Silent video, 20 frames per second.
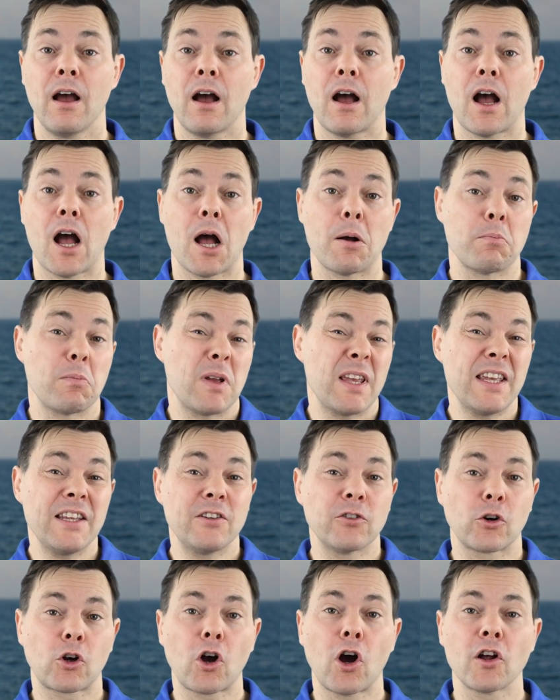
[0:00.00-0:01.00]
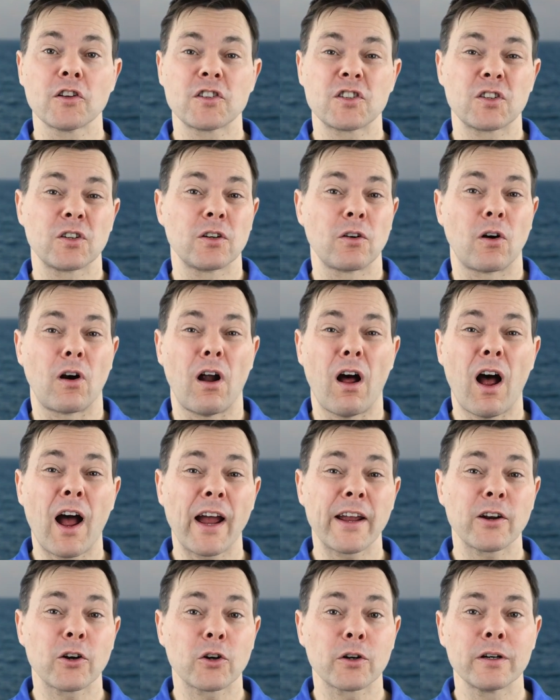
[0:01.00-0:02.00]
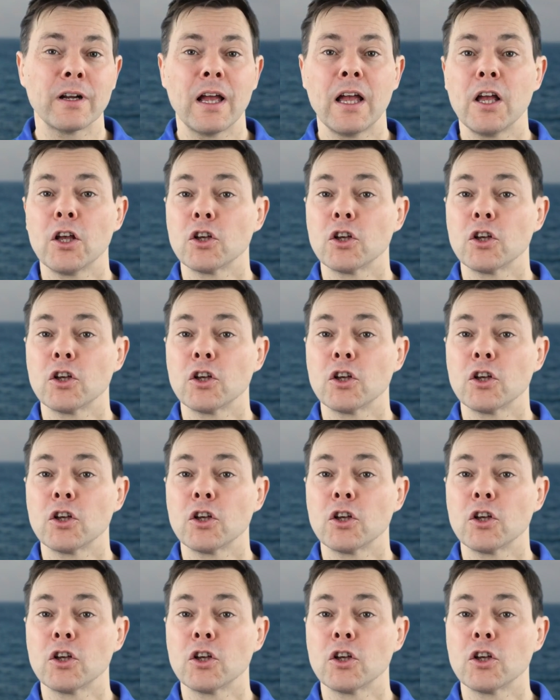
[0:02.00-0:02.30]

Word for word: um, either constant or higher.